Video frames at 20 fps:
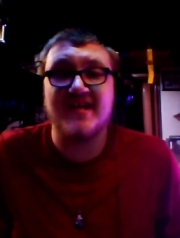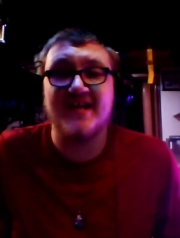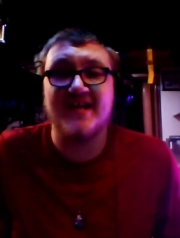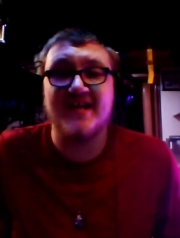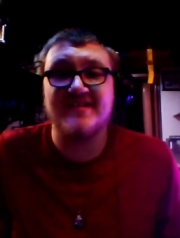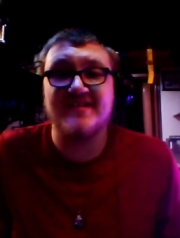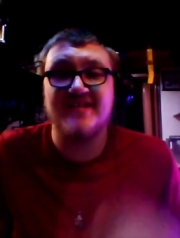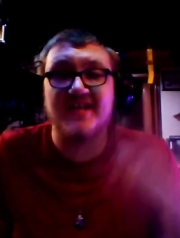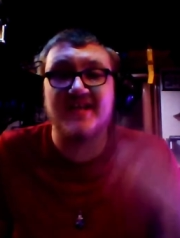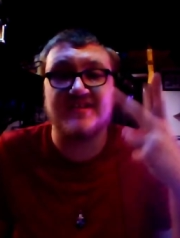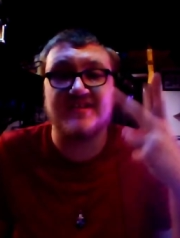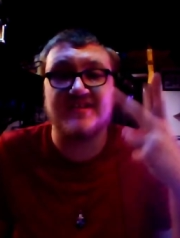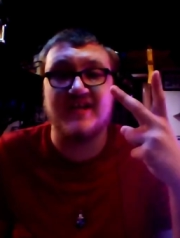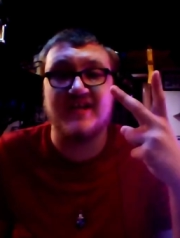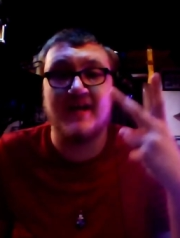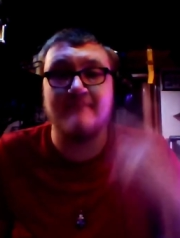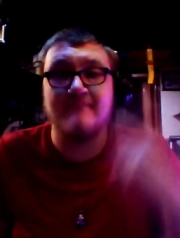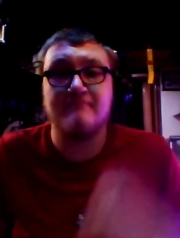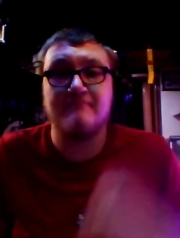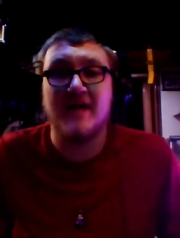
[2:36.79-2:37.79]
guys next
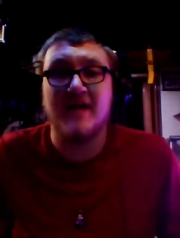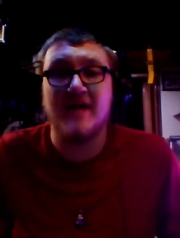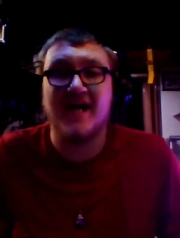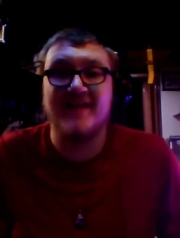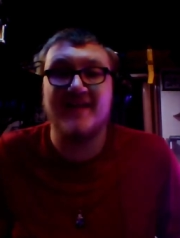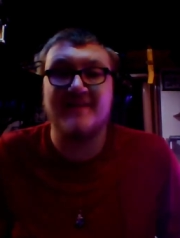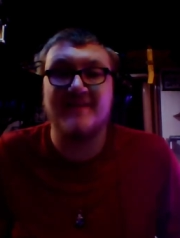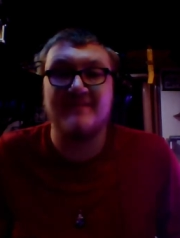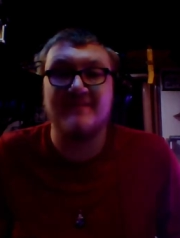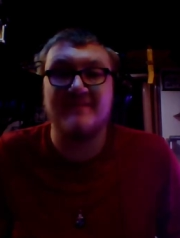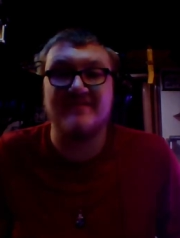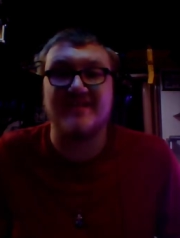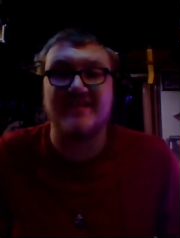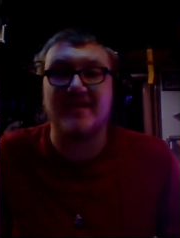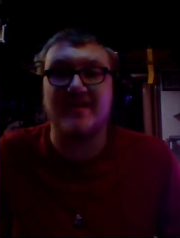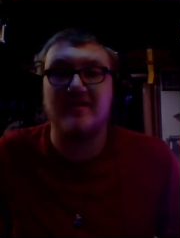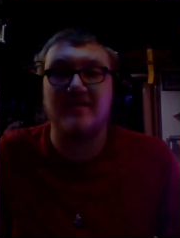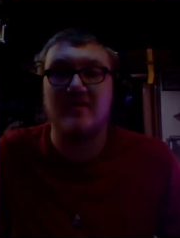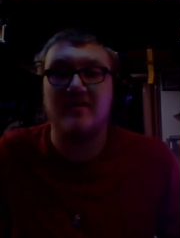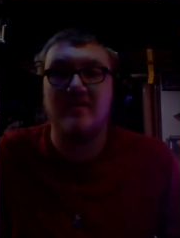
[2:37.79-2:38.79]
time behind the music.